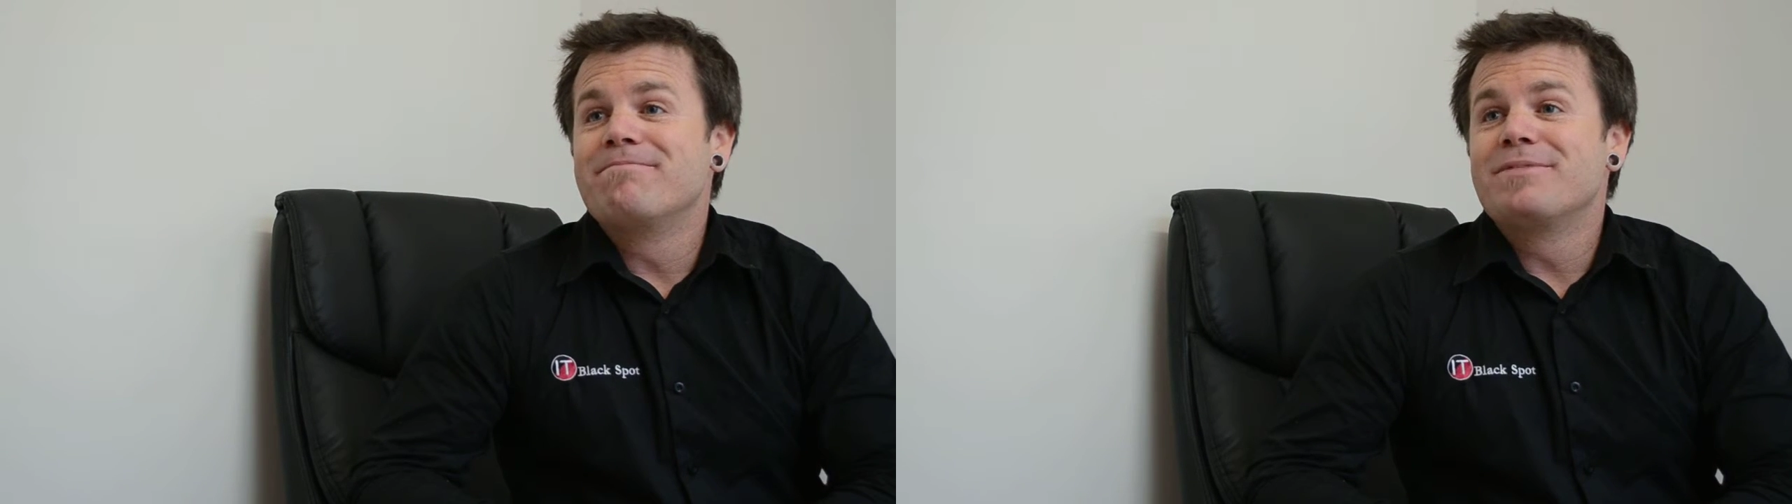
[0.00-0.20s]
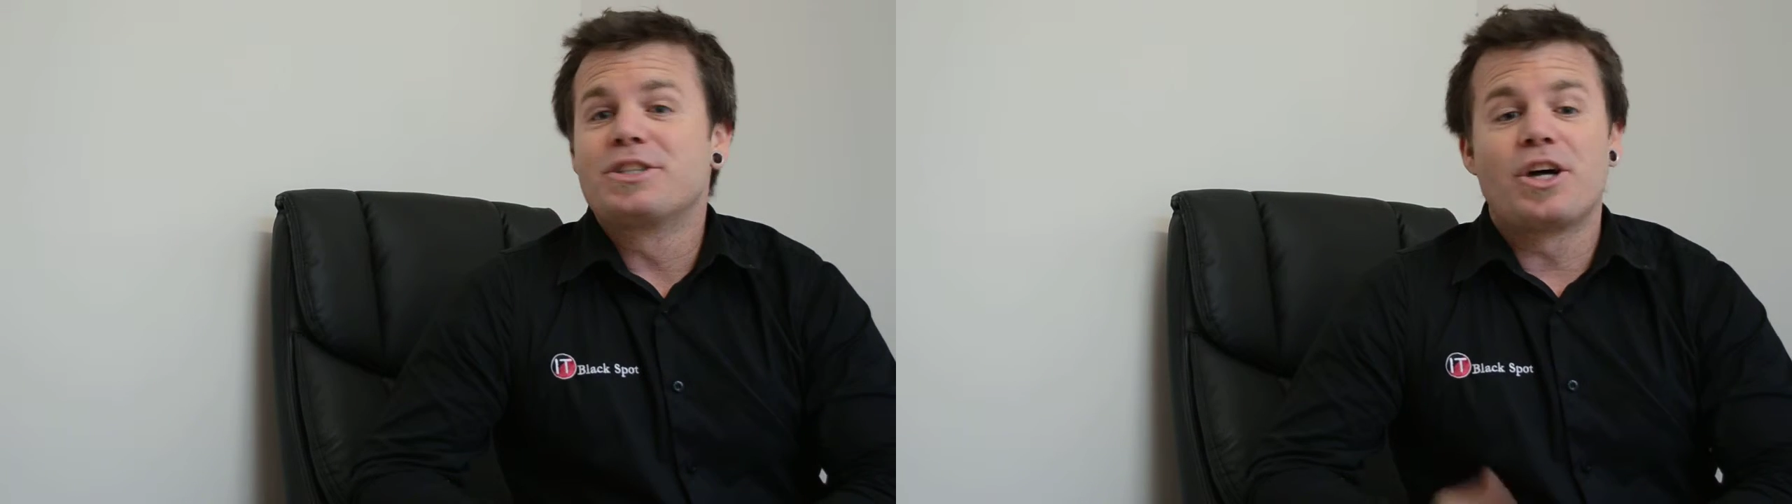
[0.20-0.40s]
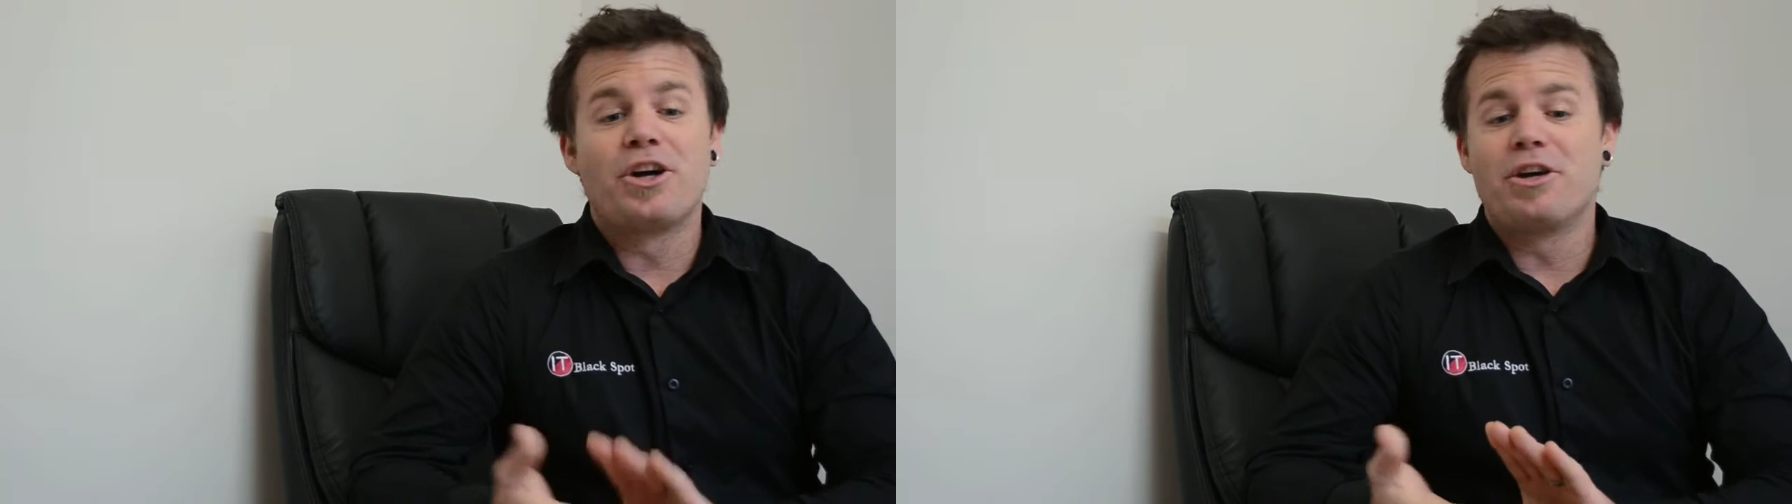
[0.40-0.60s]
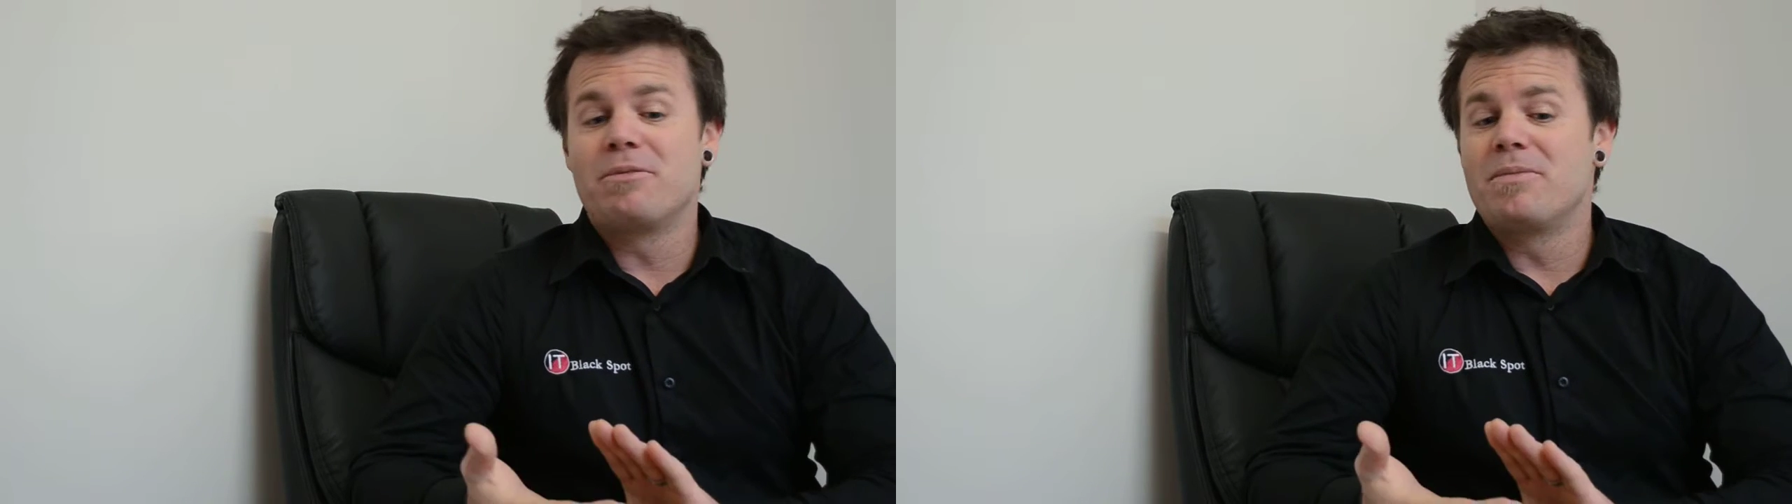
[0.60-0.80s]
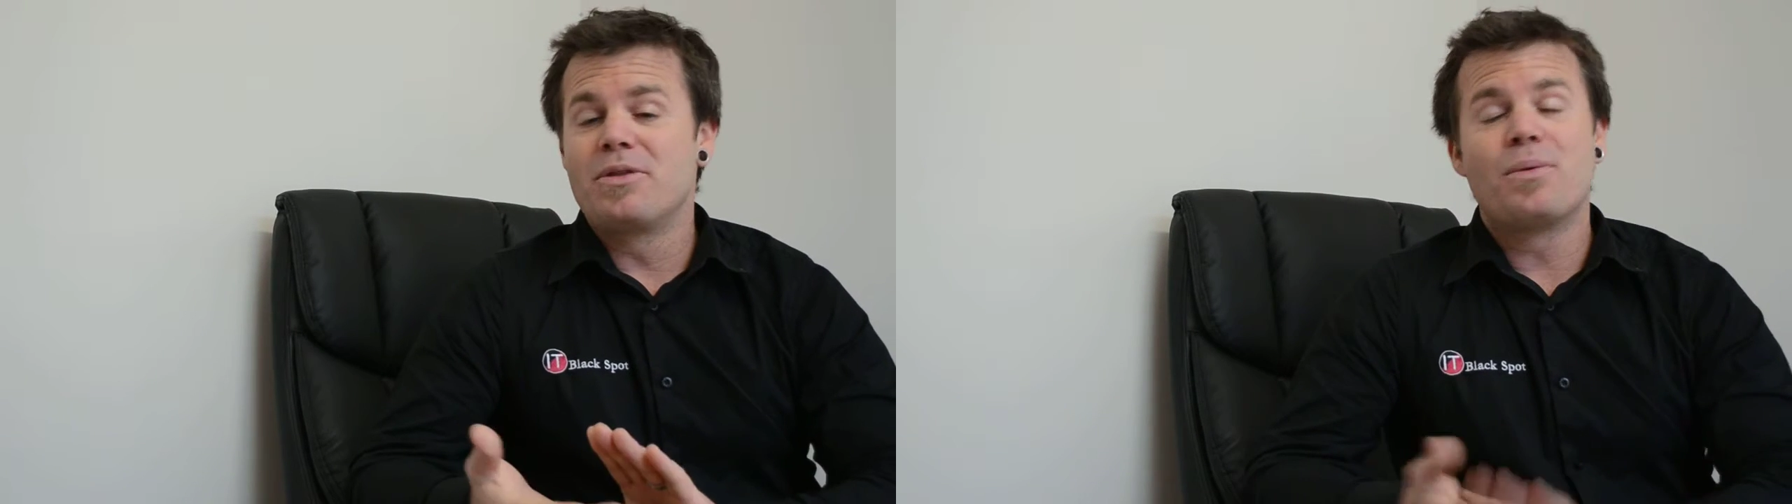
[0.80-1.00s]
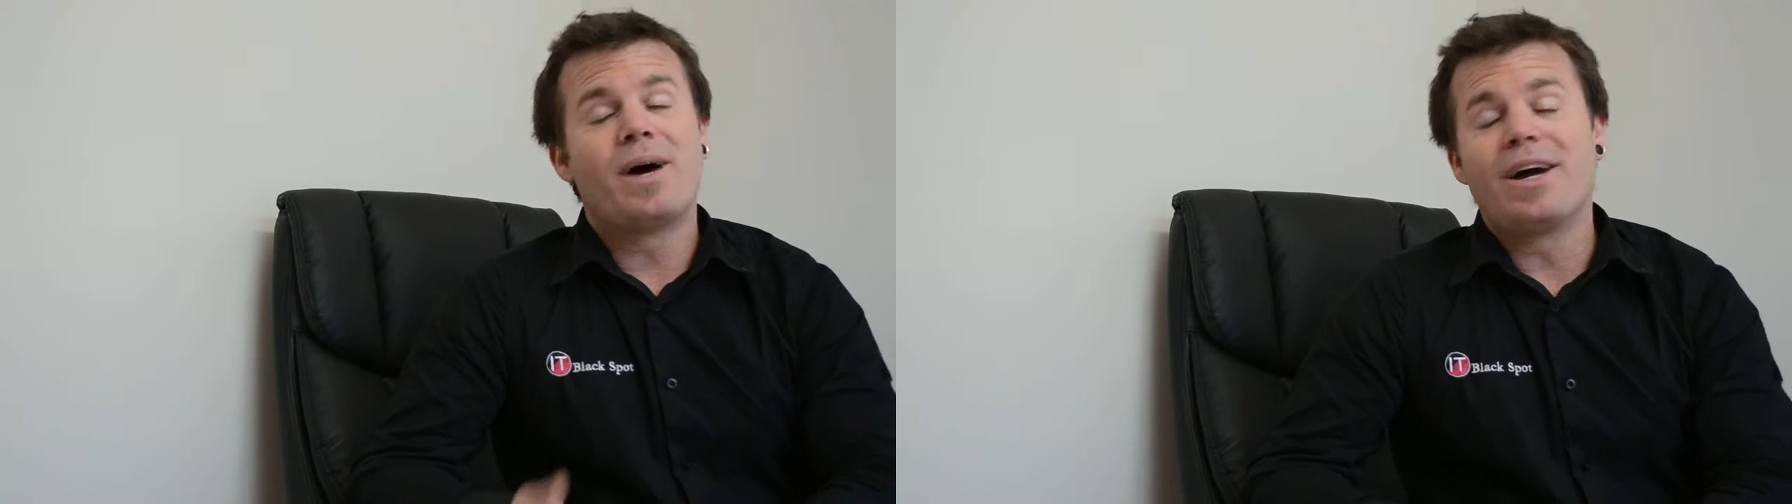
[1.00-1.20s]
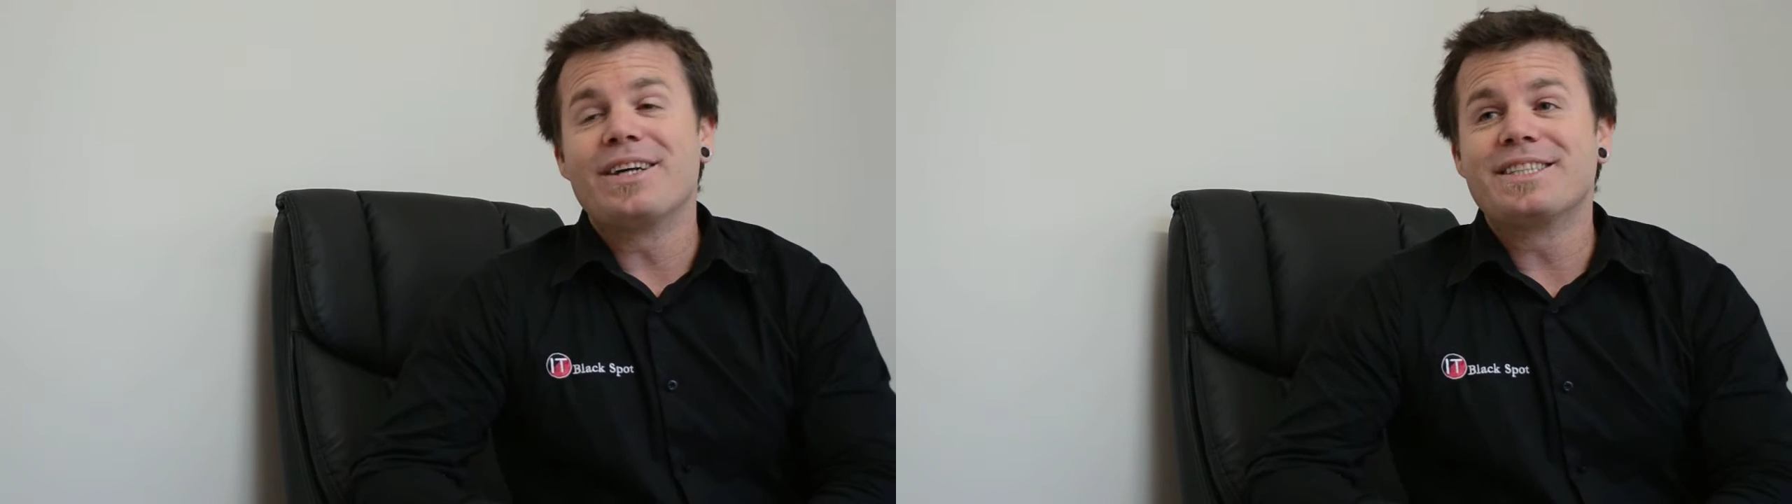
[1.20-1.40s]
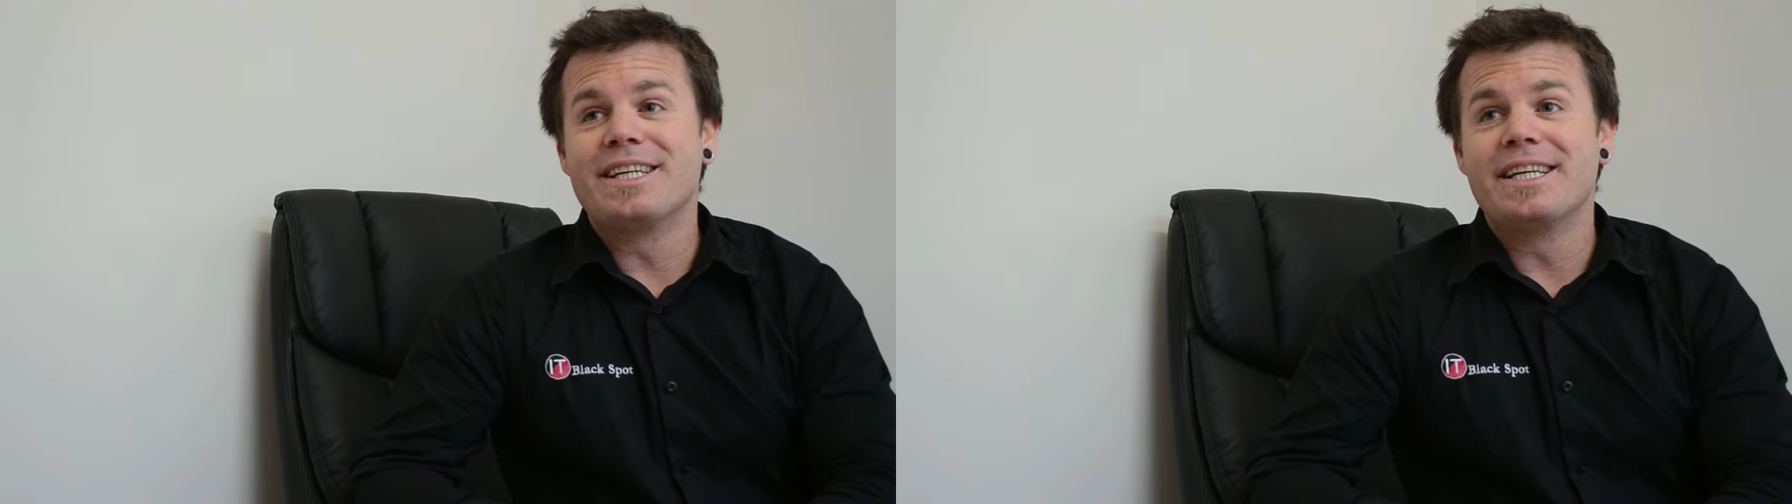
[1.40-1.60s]
Yep. So the way
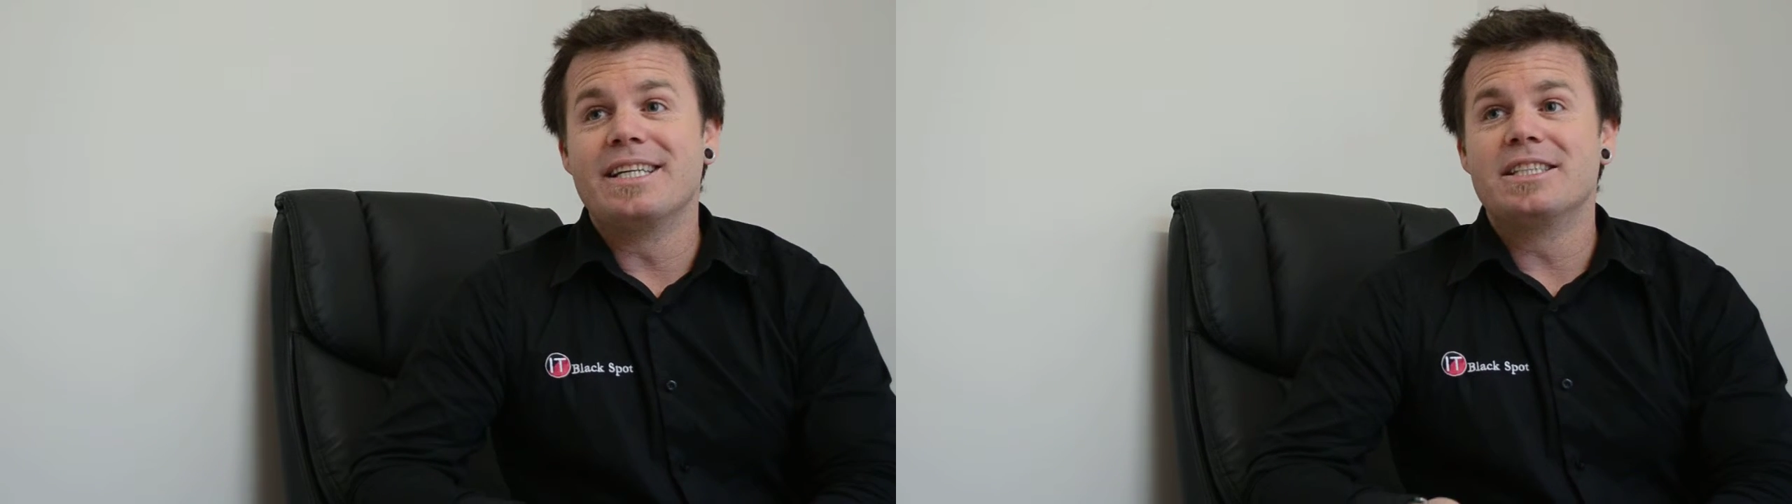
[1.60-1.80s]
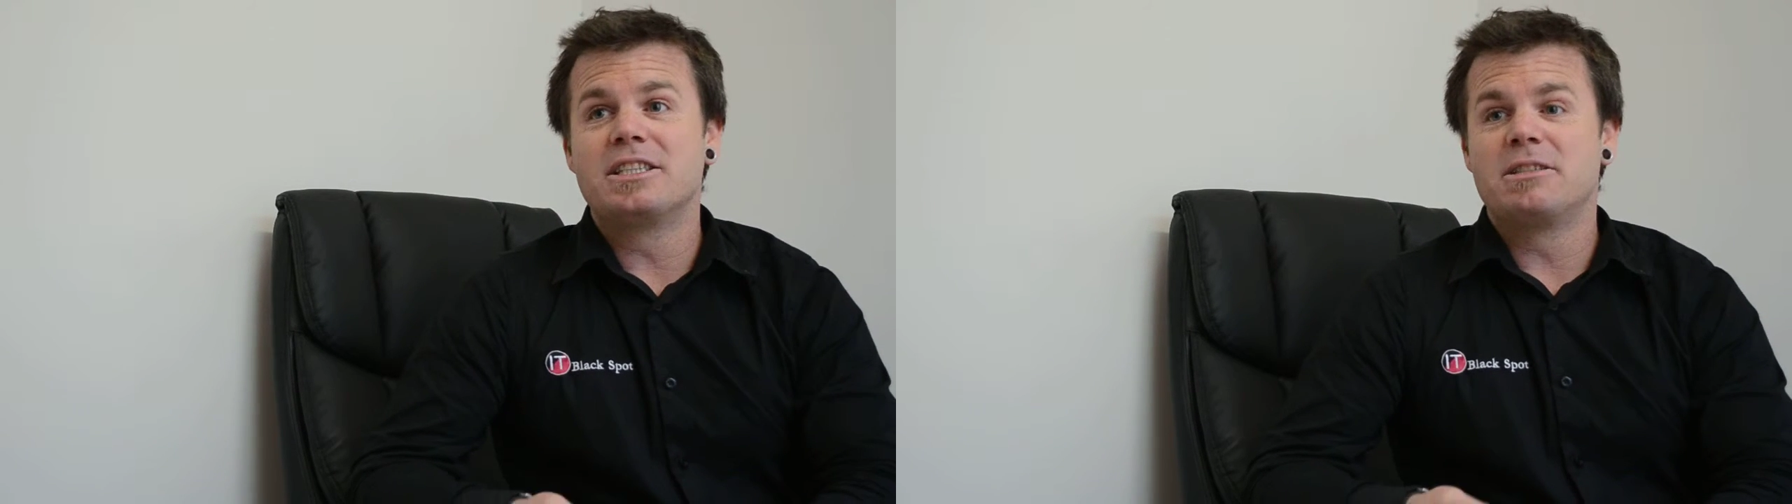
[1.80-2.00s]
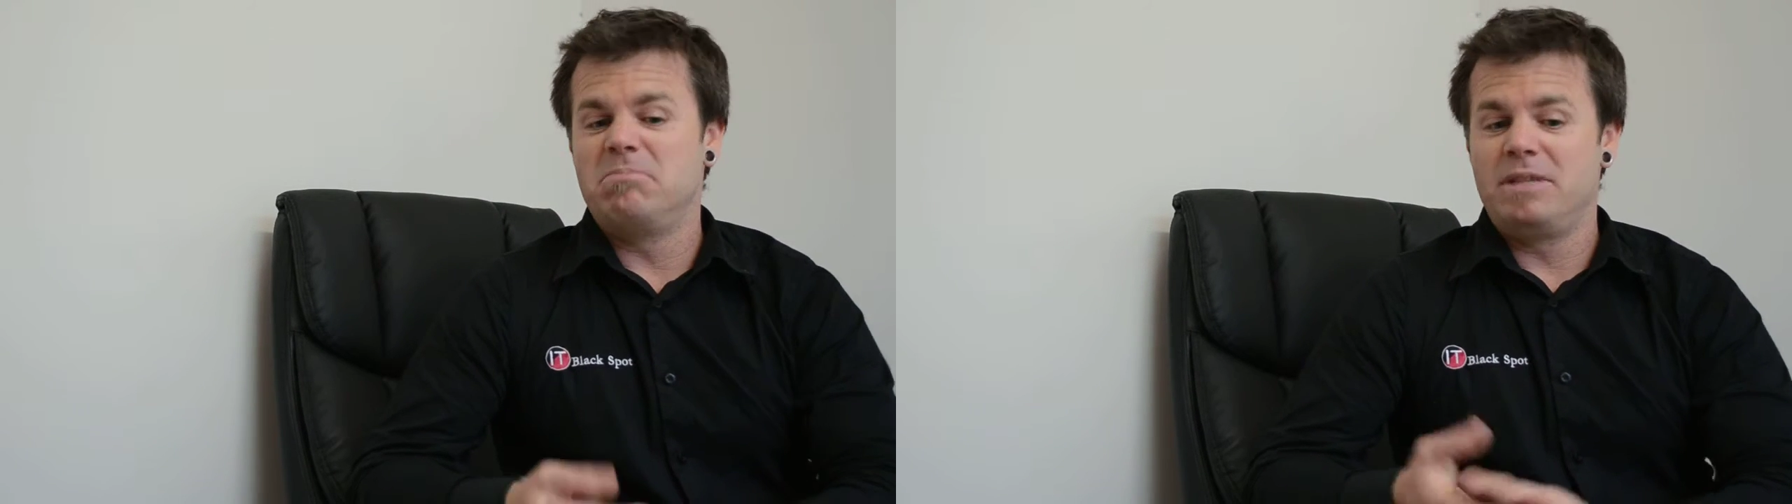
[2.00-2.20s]
I see it is,